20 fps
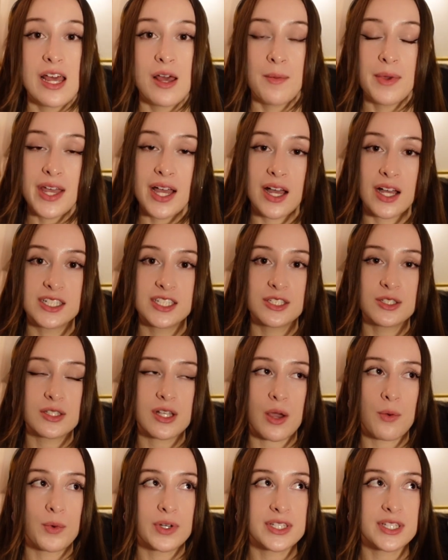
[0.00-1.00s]
But yeah,
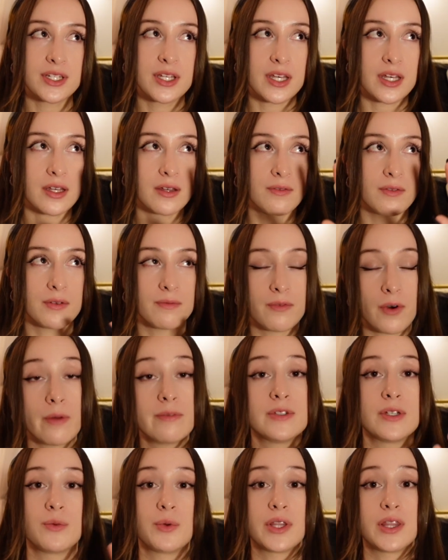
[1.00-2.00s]
I want to get
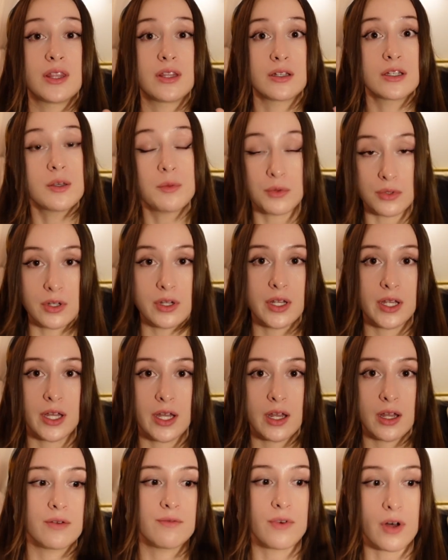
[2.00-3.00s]
involved with the community
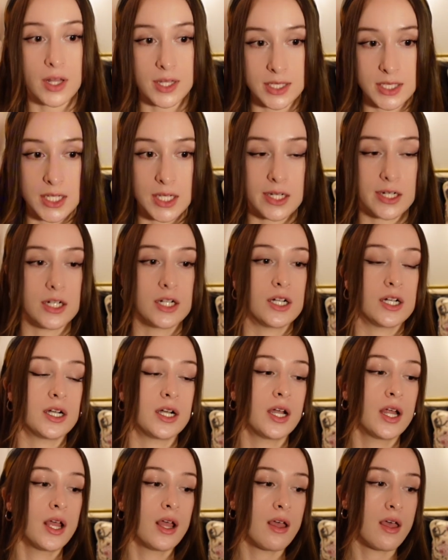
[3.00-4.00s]
and
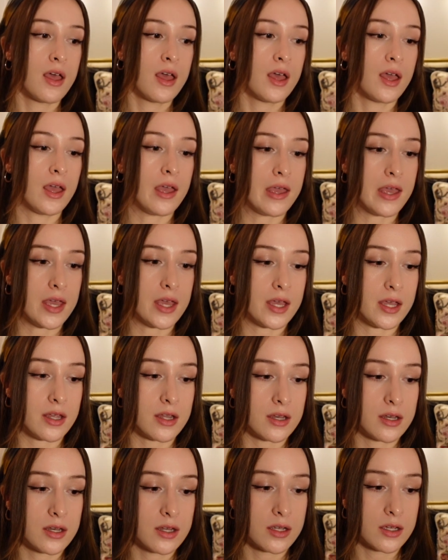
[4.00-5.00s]
volunteer
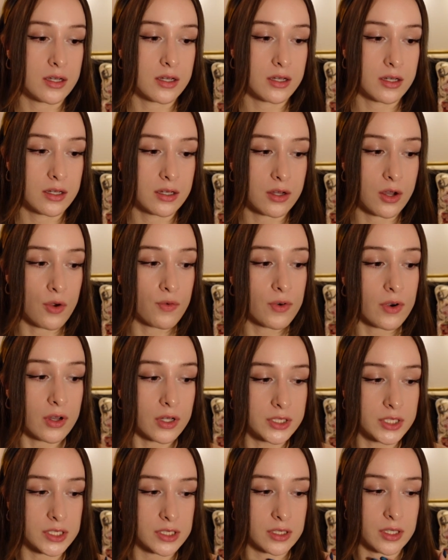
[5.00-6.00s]
and
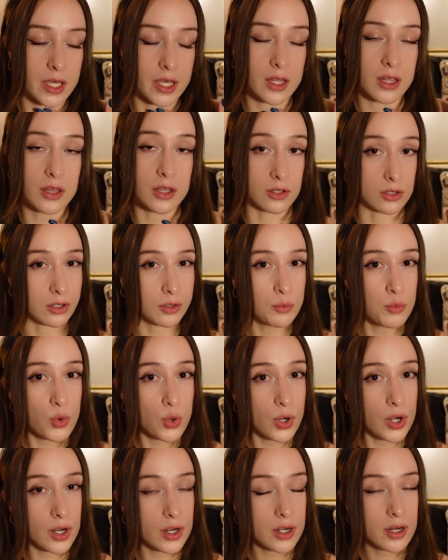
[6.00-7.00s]
overall just like learn
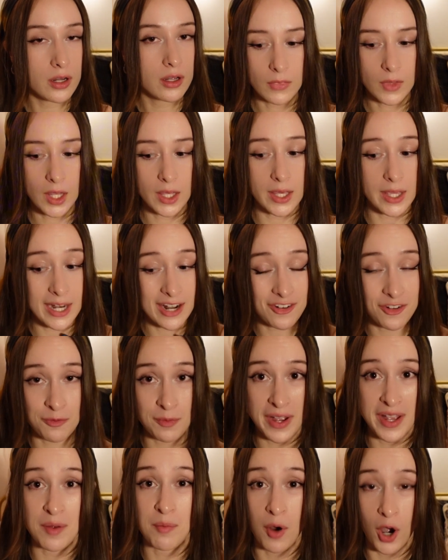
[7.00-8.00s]
more, get out of
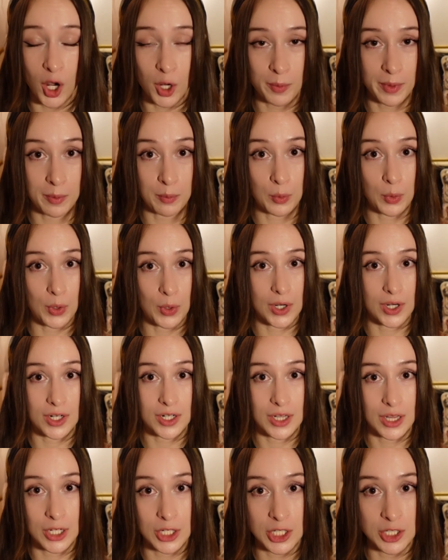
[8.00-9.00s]
my apartment more,
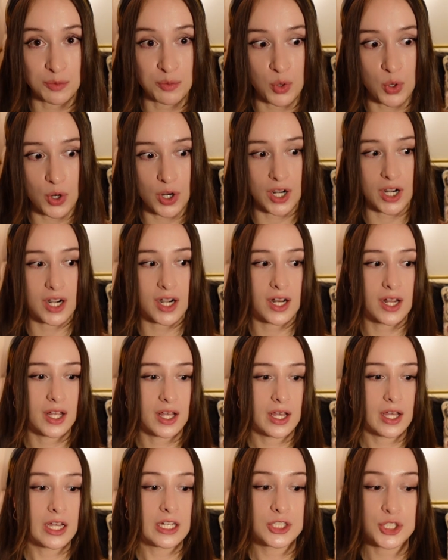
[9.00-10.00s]
learn more,
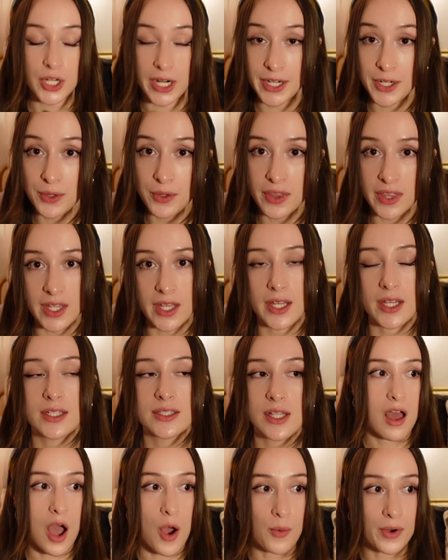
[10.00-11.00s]
try new
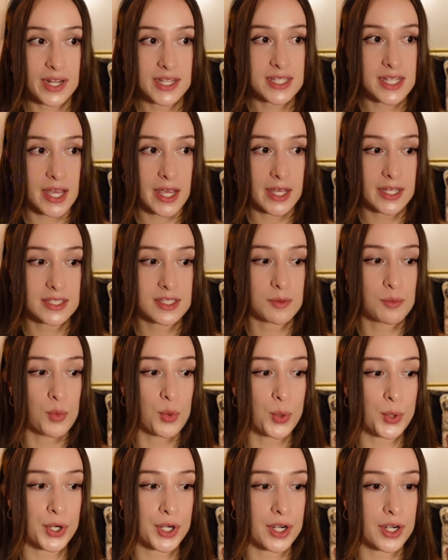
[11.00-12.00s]
things. I want to take some
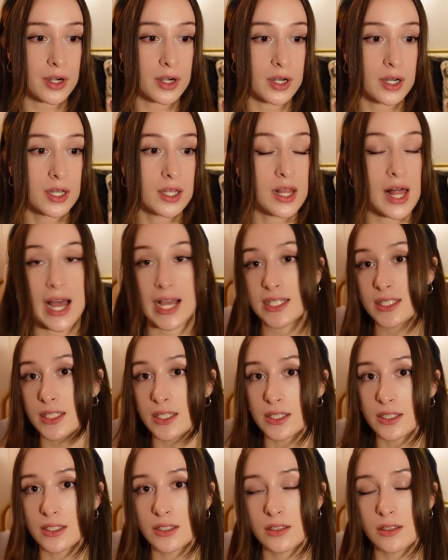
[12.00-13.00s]
more
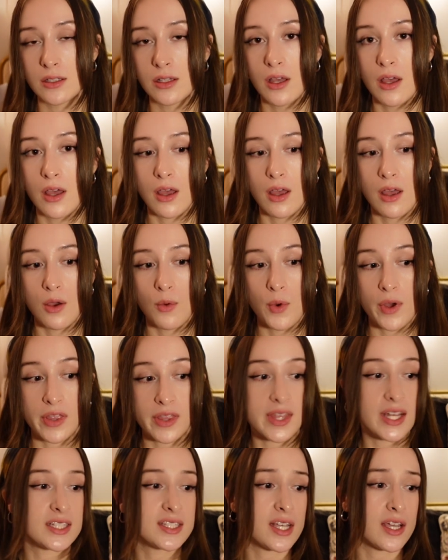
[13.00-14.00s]
classes, whether
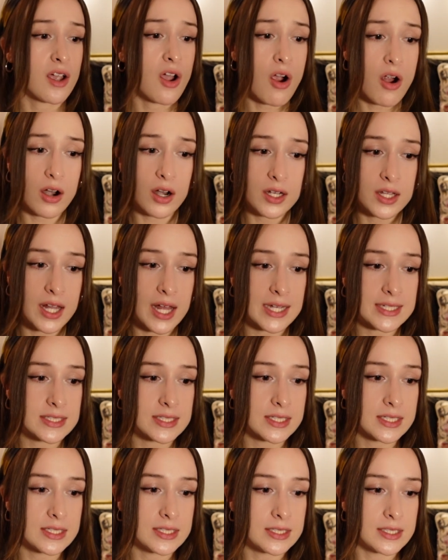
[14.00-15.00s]
that's like art
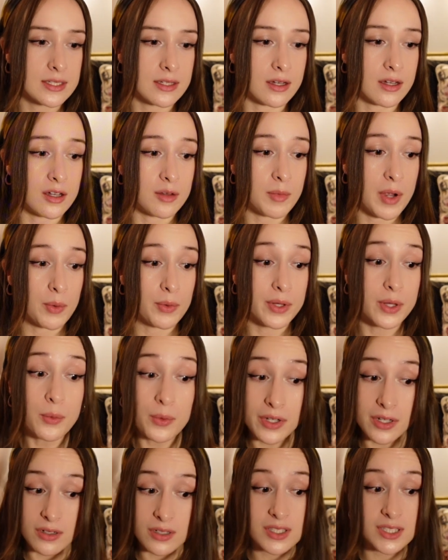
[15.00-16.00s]
classes. I really
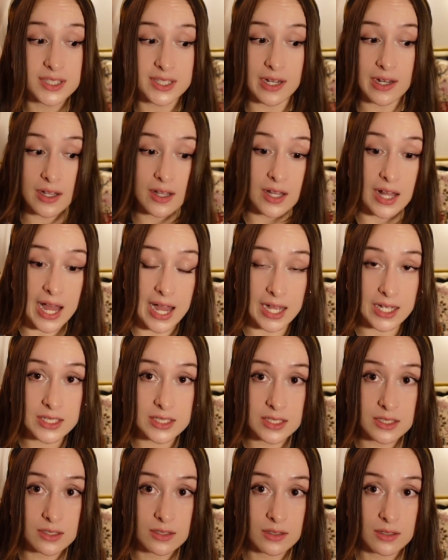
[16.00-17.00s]
want to learn stained
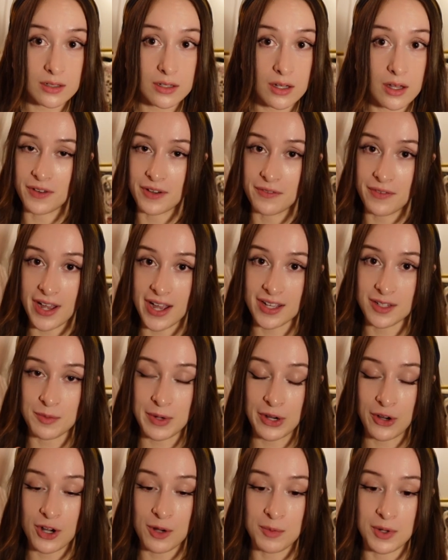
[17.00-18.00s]
glass. Fun fact,
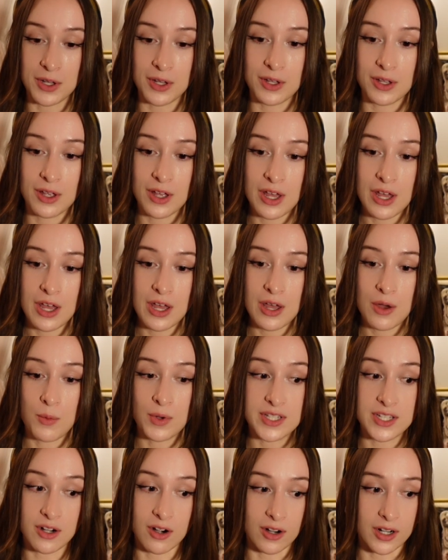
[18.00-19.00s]
my grandma
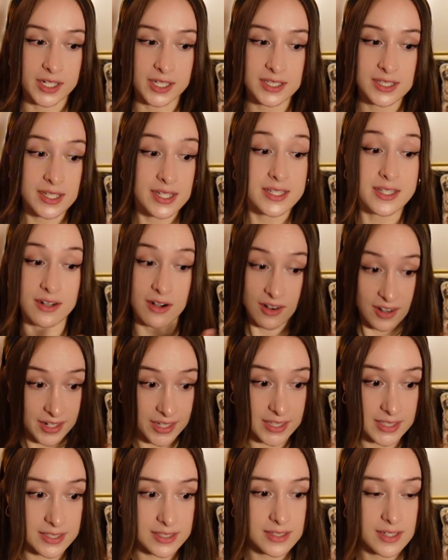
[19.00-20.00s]
is an
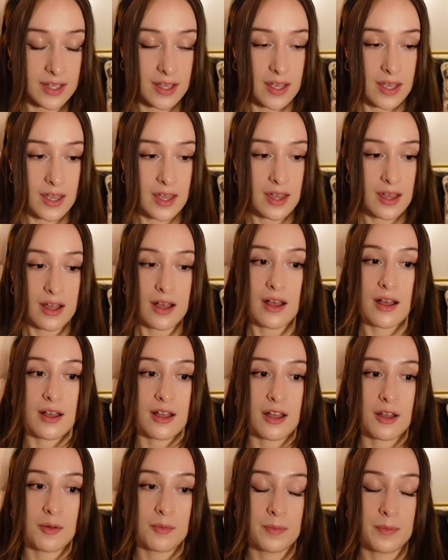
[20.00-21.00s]
artist,
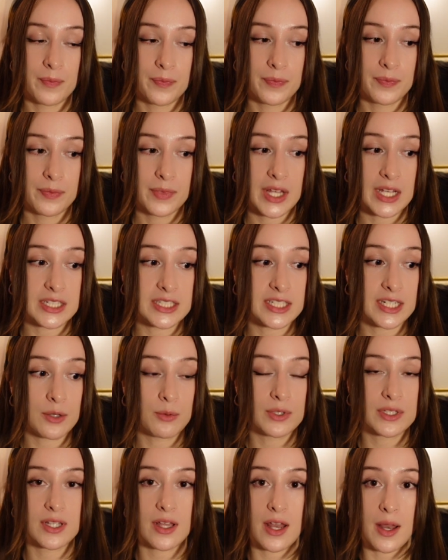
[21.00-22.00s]
and she
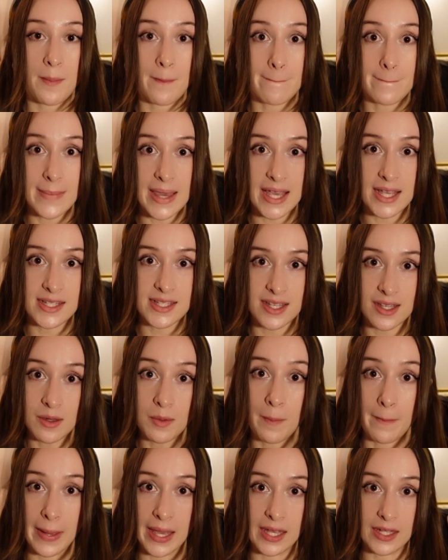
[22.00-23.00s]
was an amazing
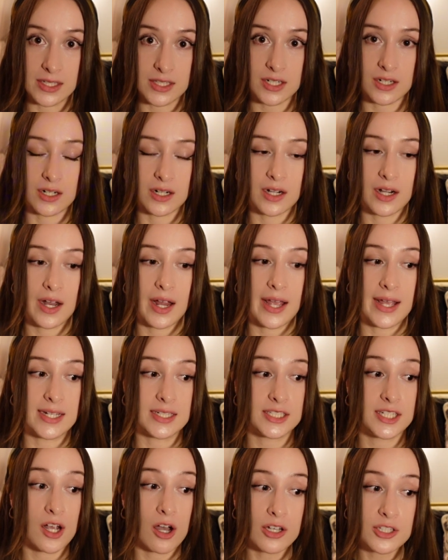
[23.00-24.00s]
painter,
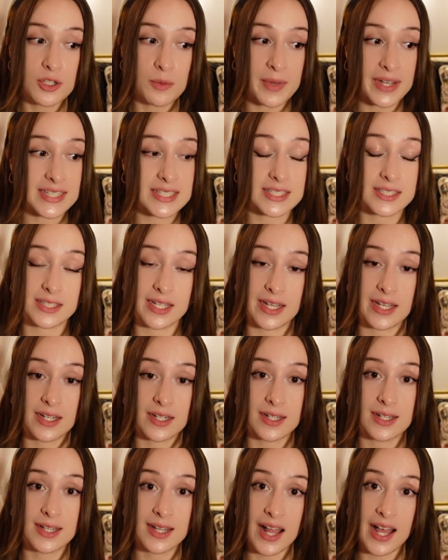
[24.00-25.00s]
and she also made
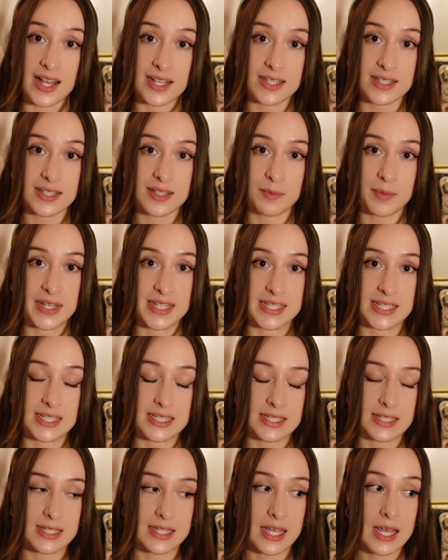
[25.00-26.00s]
stained glass
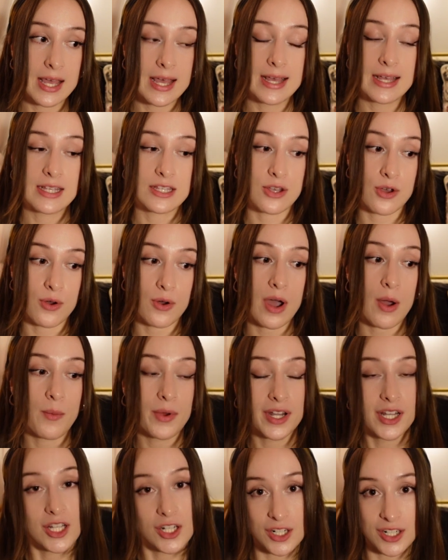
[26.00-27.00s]
pieces. So I
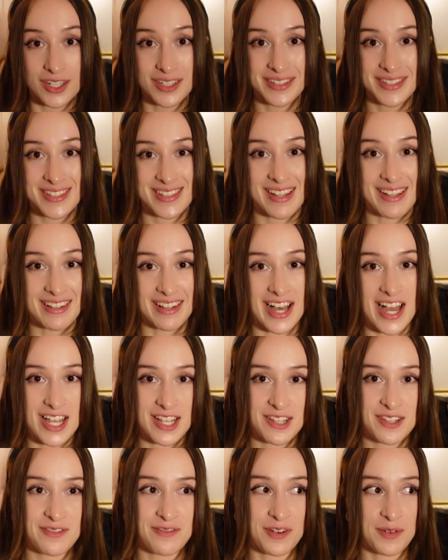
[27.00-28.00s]
want to learn stained
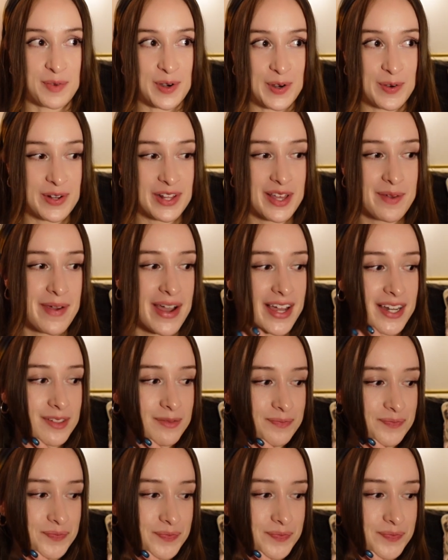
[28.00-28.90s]
glass from her really bad.